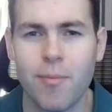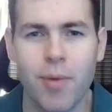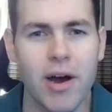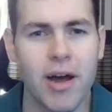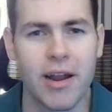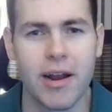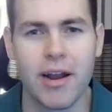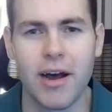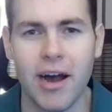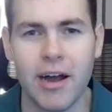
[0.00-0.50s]

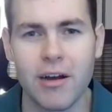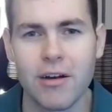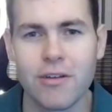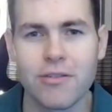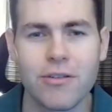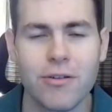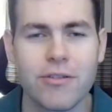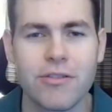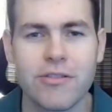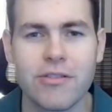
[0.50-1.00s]
but I
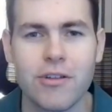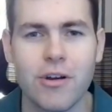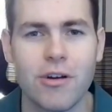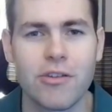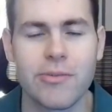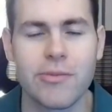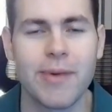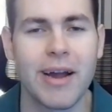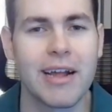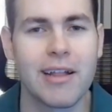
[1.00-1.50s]
also install
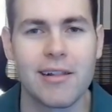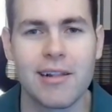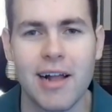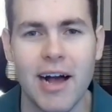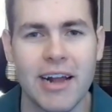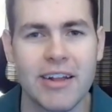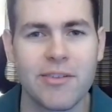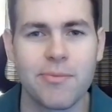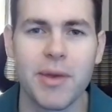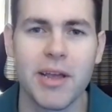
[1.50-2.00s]
into my
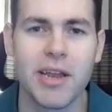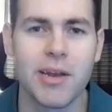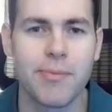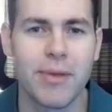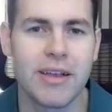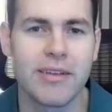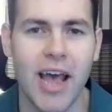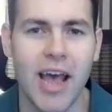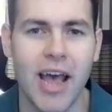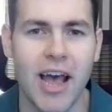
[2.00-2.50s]
clients'
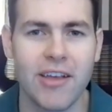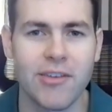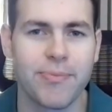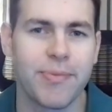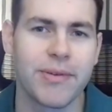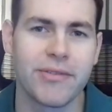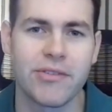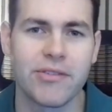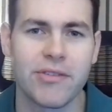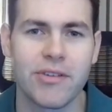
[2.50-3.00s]
B2B SaaS
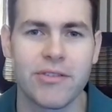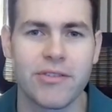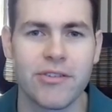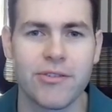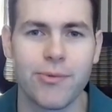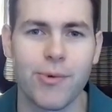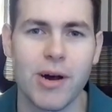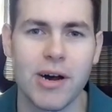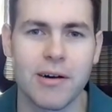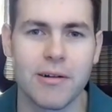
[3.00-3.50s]
businesses
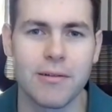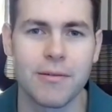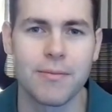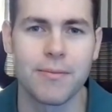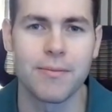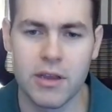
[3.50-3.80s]
as well.